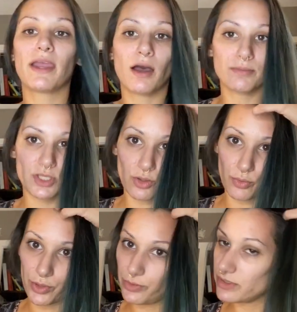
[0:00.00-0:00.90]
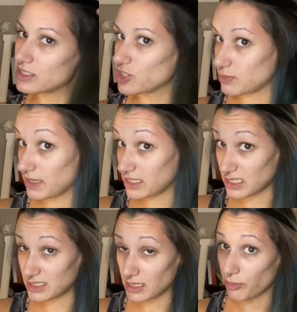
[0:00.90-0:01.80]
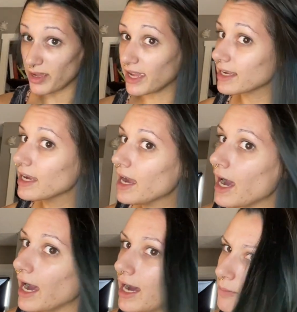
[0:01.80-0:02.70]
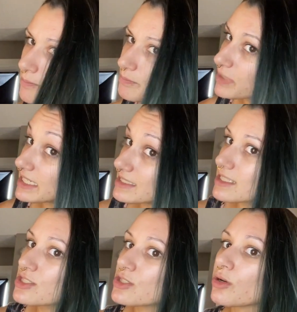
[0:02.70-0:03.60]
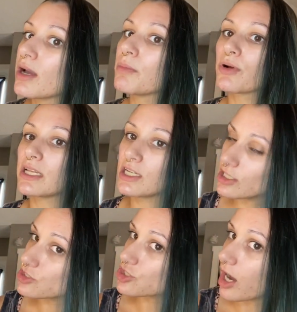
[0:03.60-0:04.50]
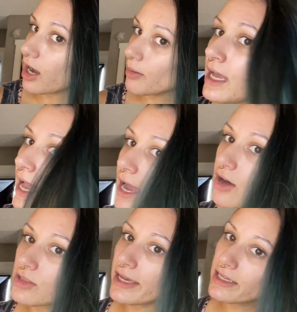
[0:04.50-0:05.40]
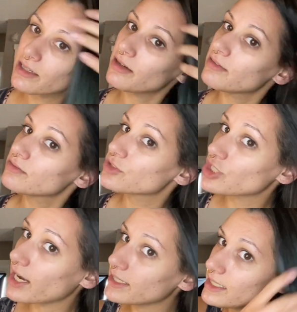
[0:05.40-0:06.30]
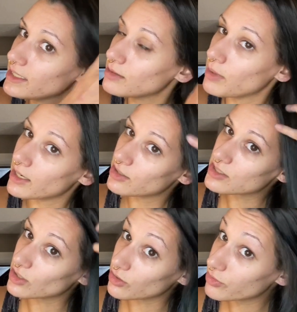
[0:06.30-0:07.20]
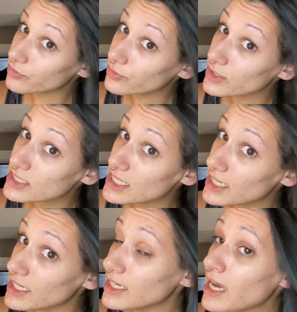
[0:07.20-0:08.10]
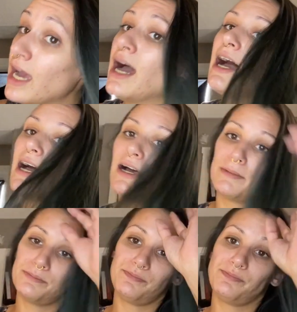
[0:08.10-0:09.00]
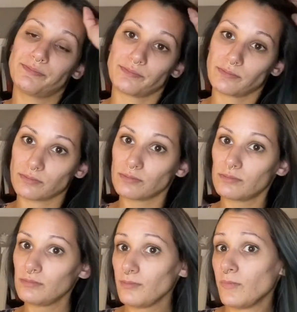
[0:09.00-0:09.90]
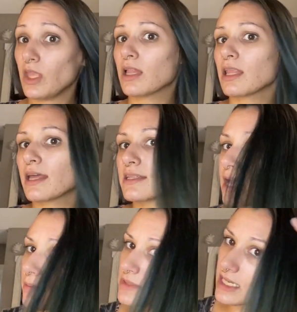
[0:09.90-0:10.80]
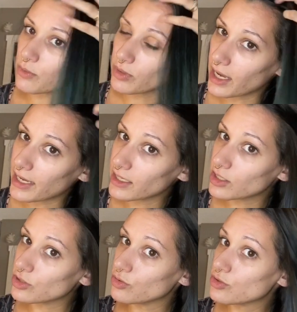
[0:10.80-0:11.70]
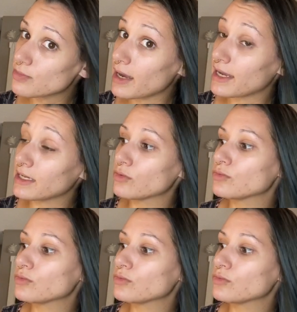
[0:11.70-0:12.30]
up to the roots just because it's so big. Um, but it does do a pretty good job how like shiny and my hair doesn't look frizzy. Um, a lot of times like when I use my